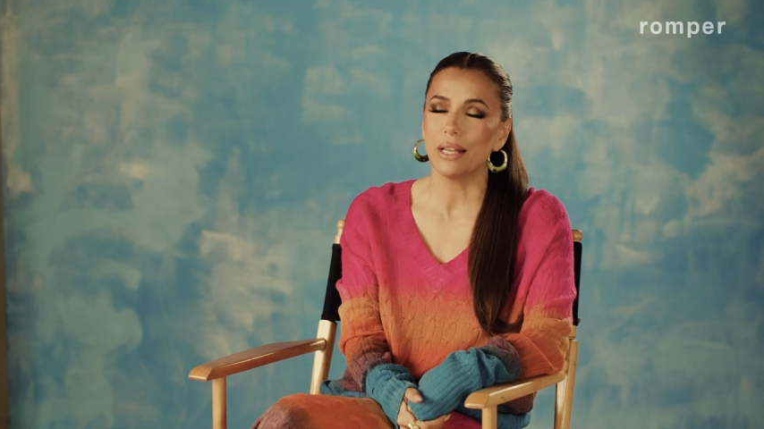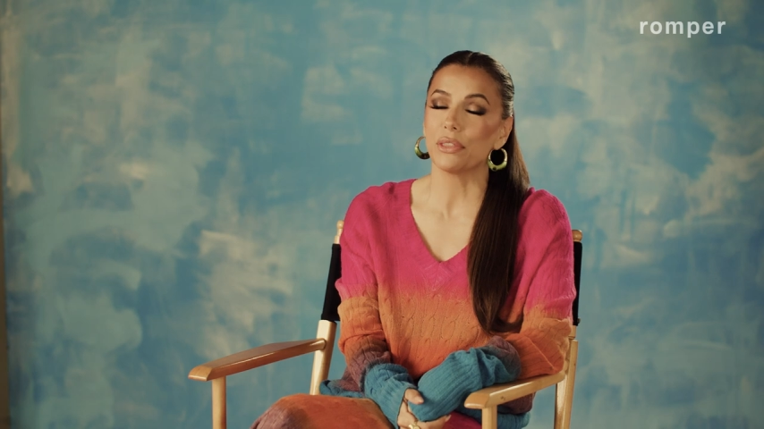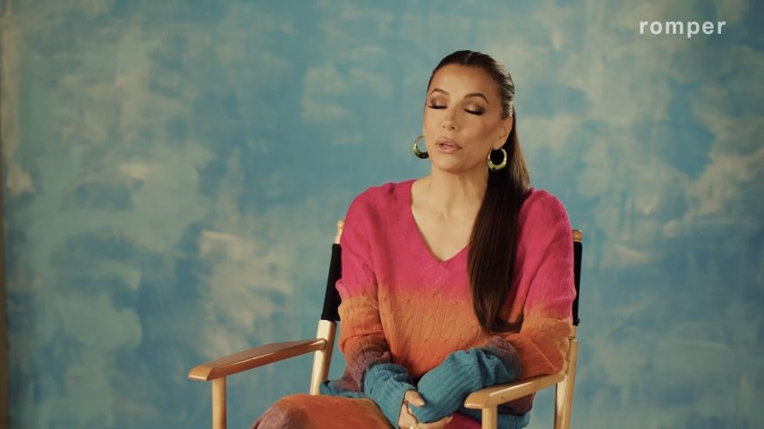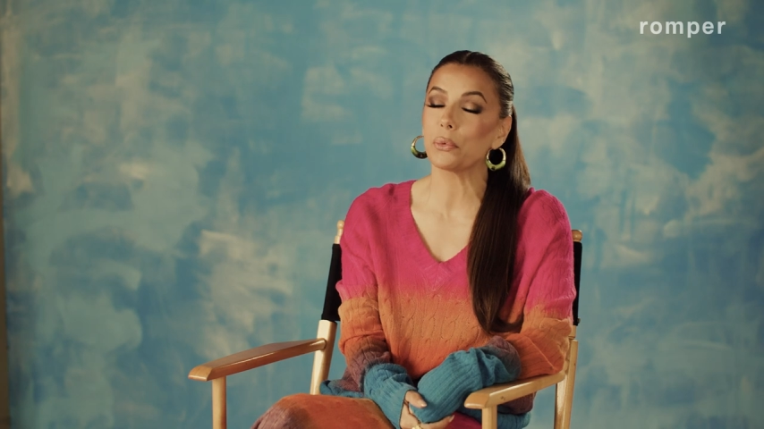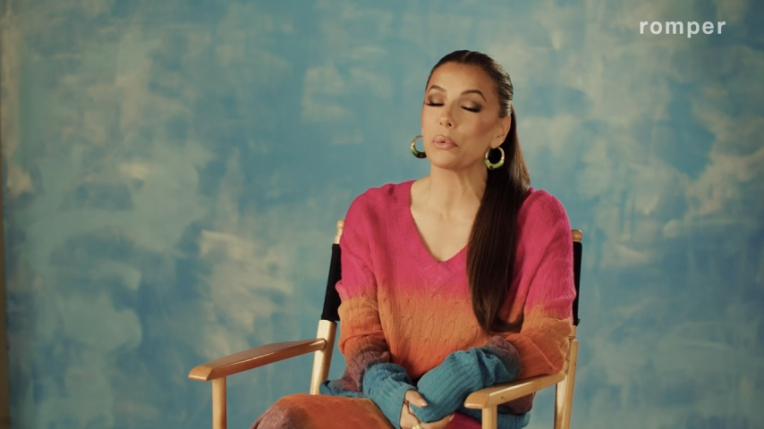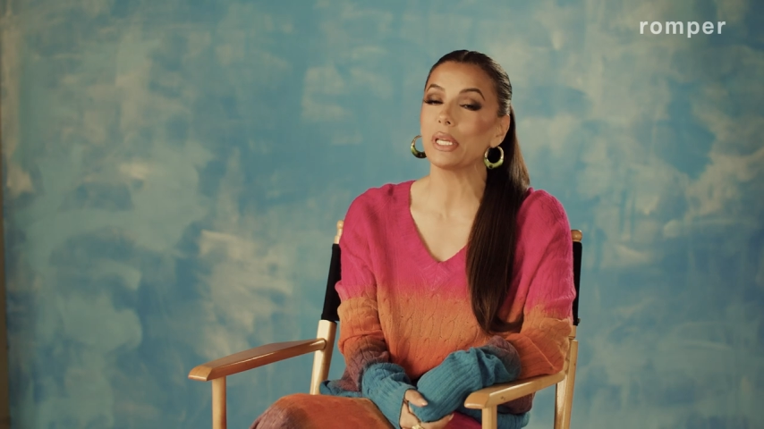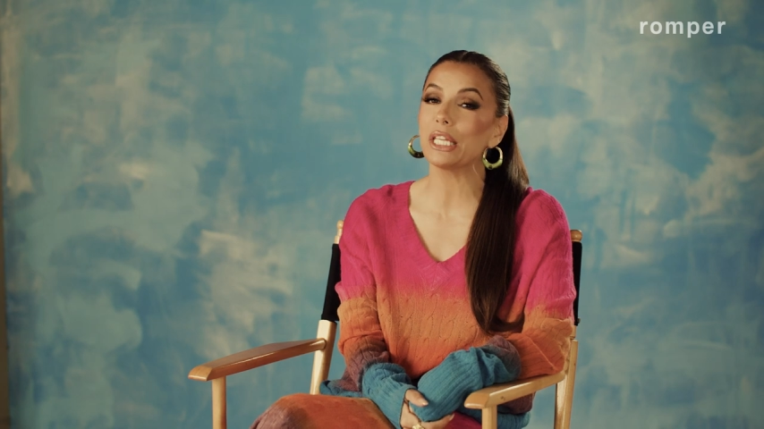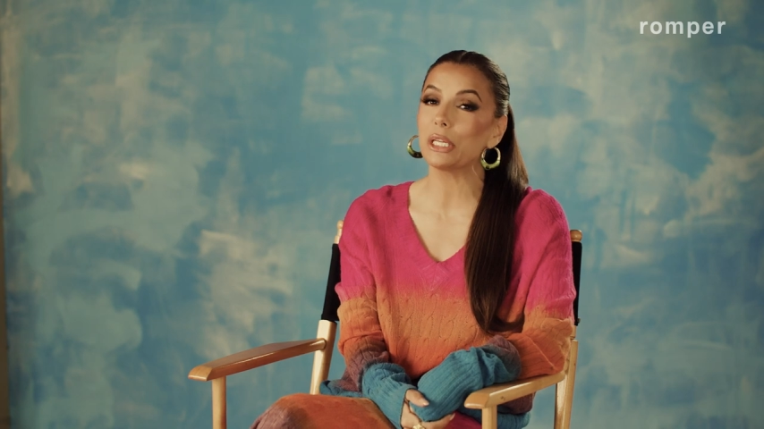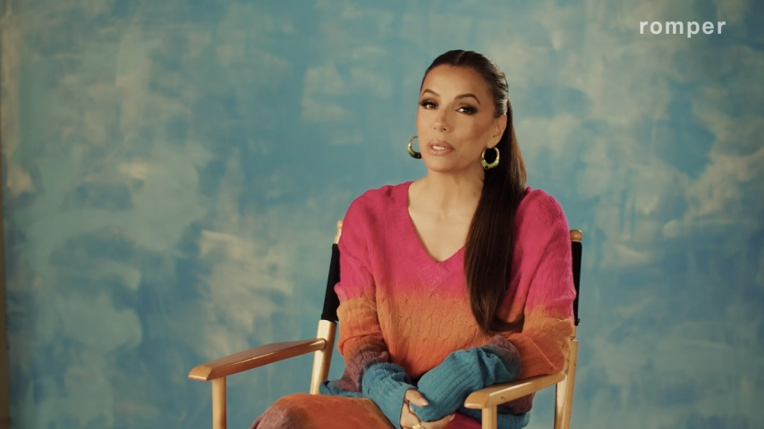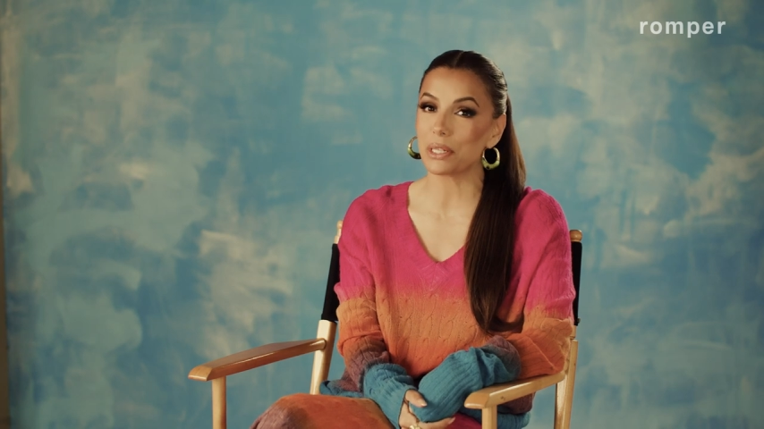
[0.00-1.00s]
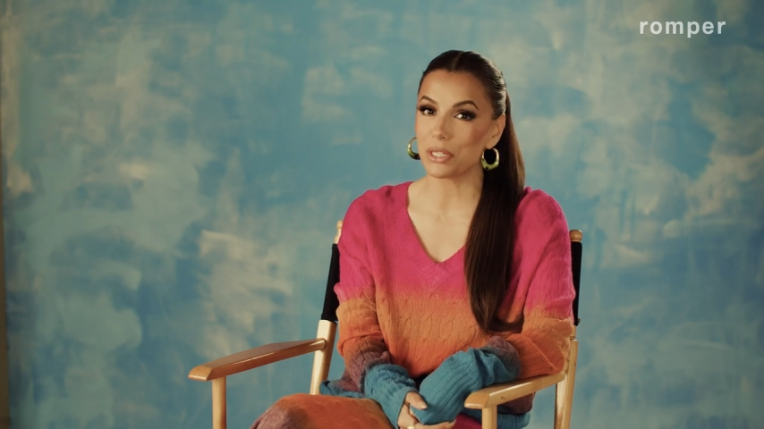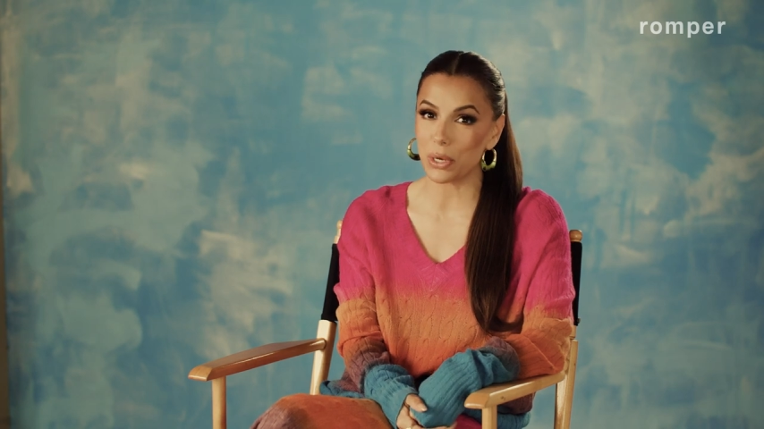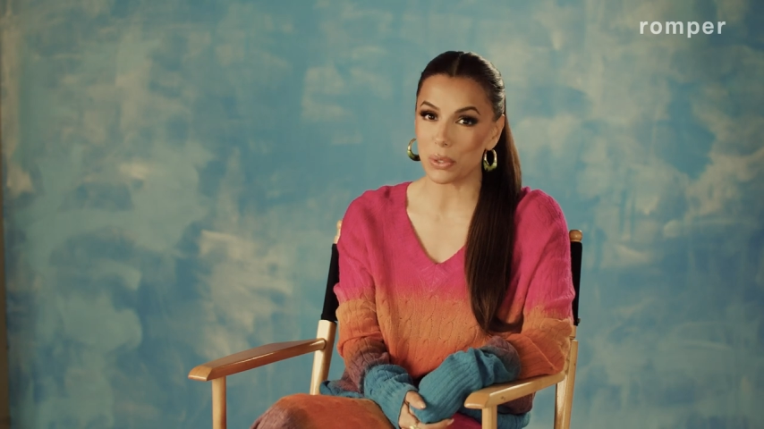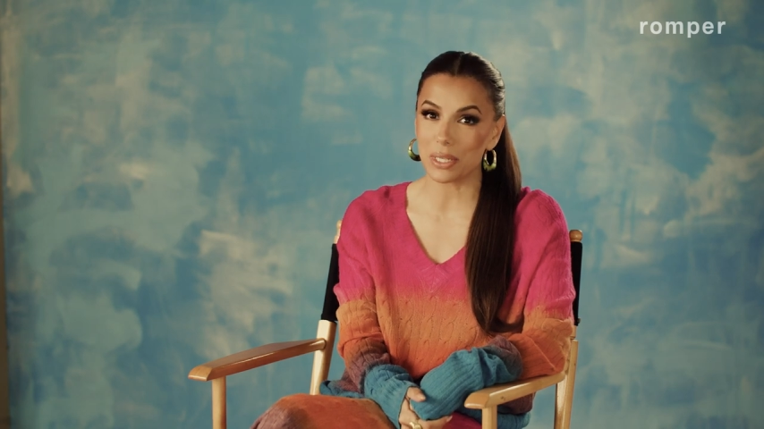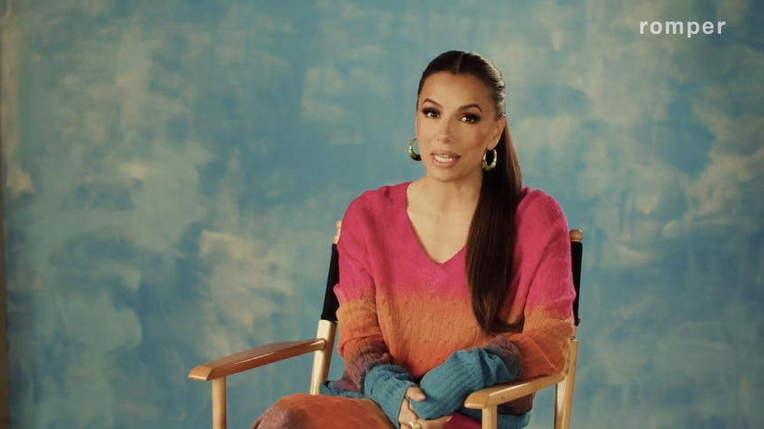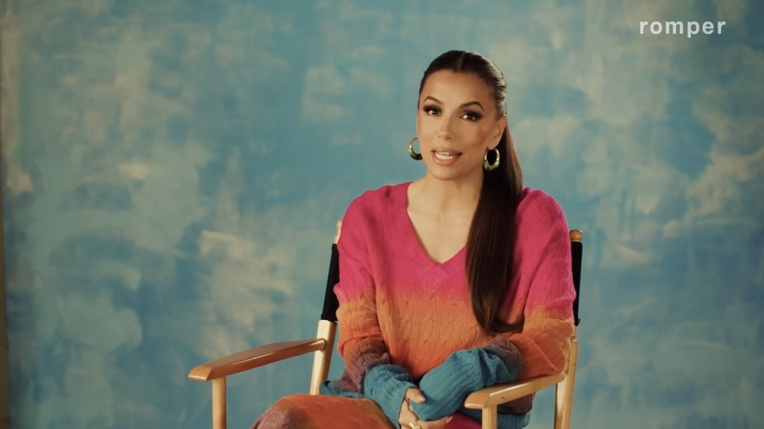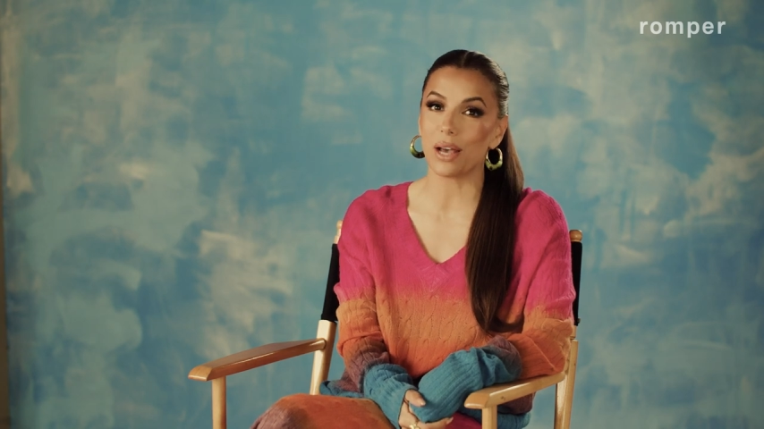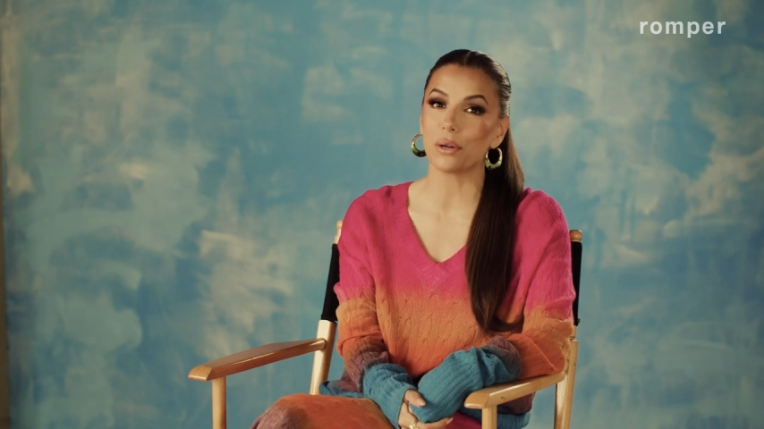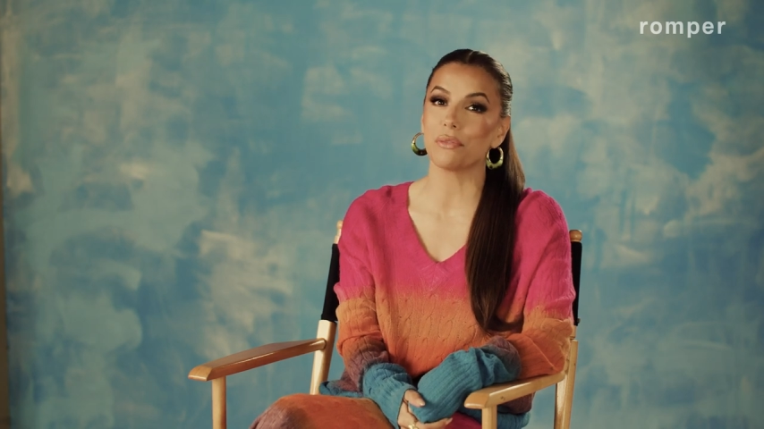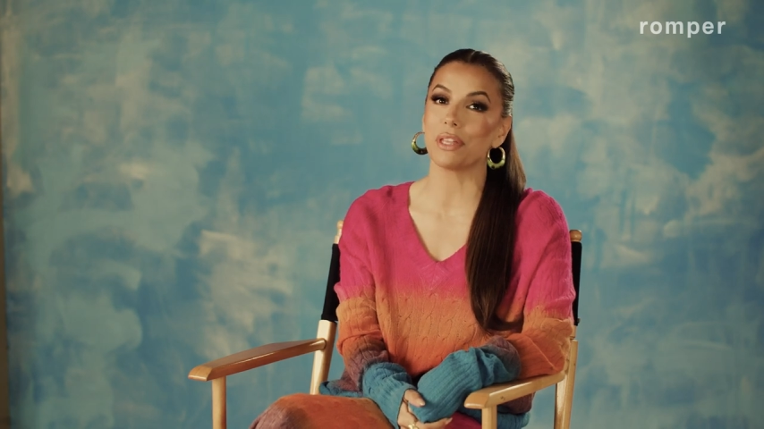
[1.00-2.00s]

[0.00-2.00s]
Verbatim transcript: they're a really good excuse to get out of